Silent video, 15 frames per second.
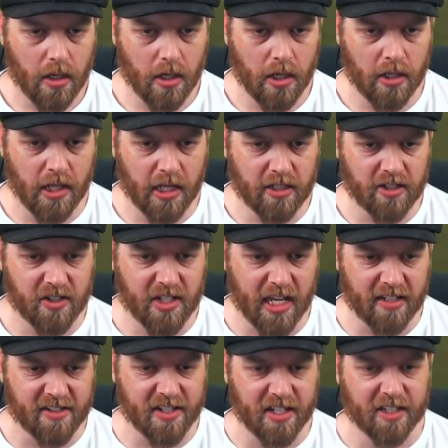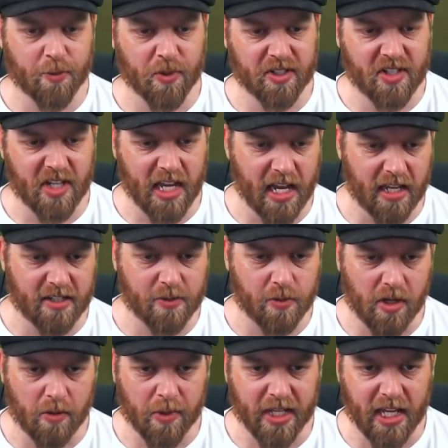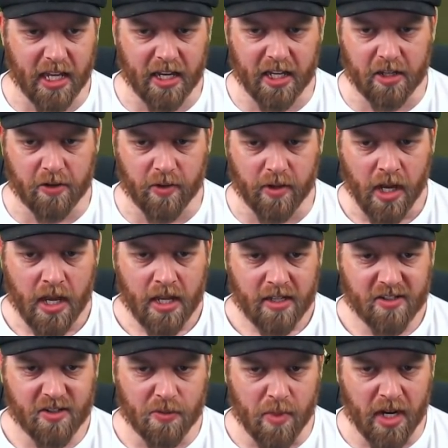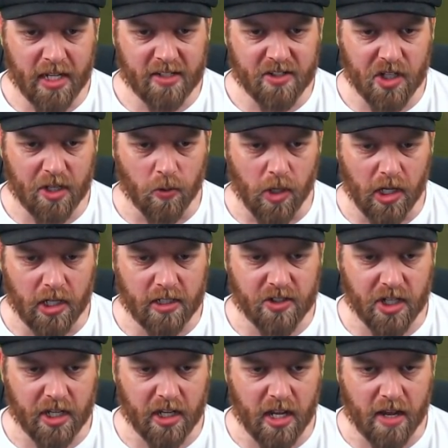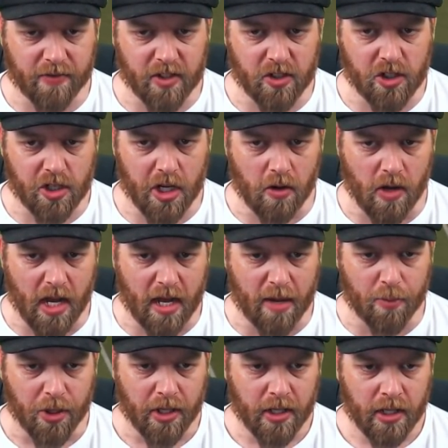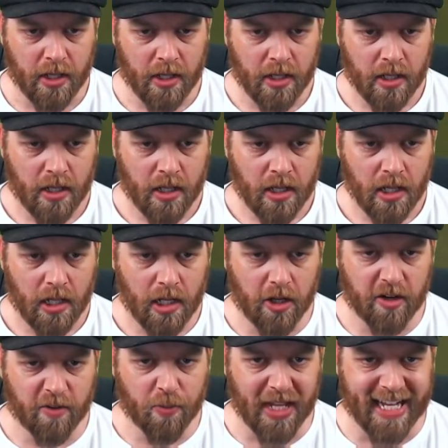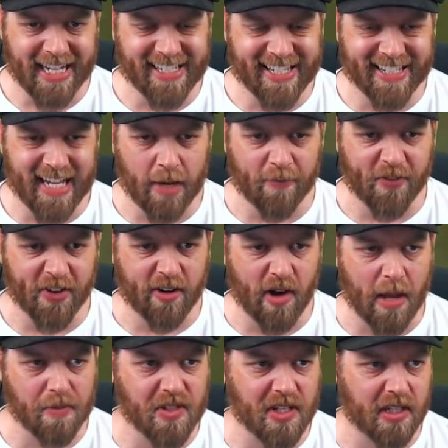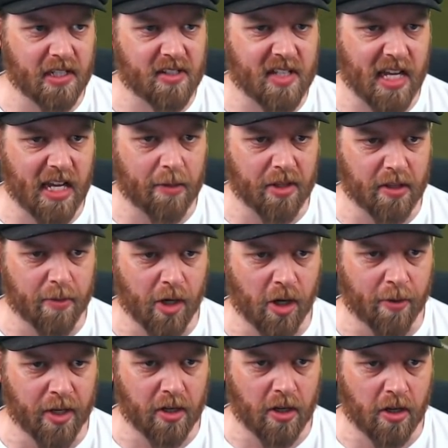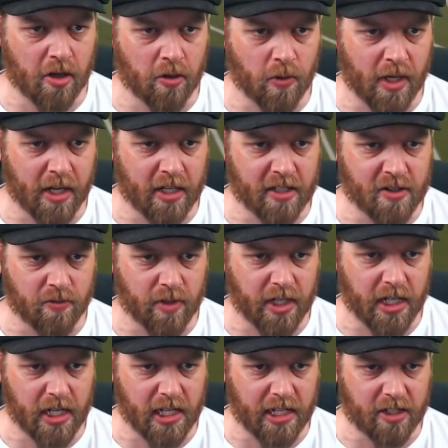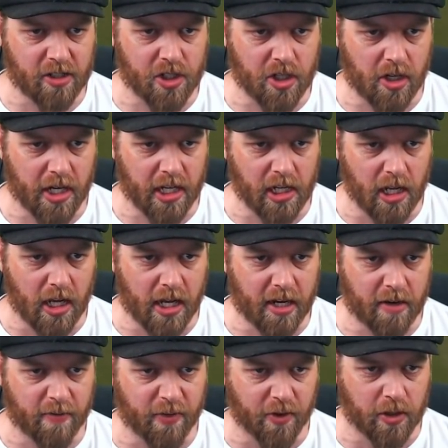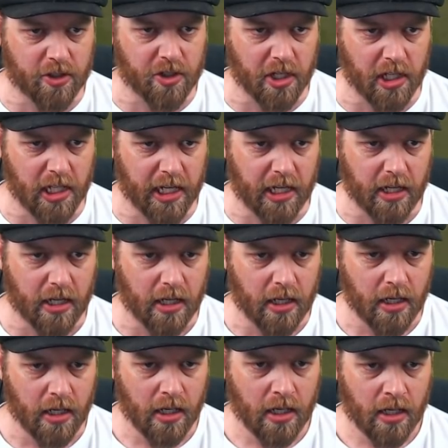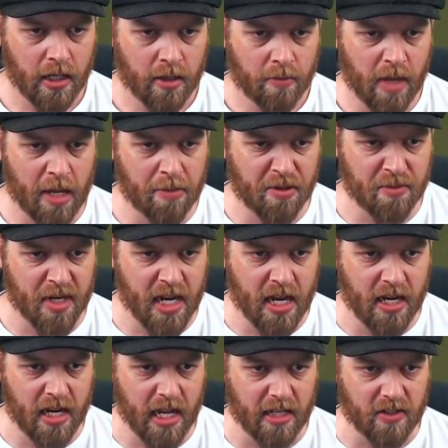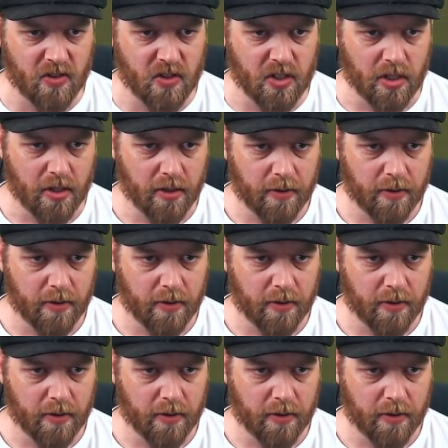And then just gets dispossessed. Well, we're getting you some minutes here, Wallace. You're going to have to show up. A lot of places up for grabs in this team at the moment. No one is really a shining light, unfortunately. Maybe Menendez.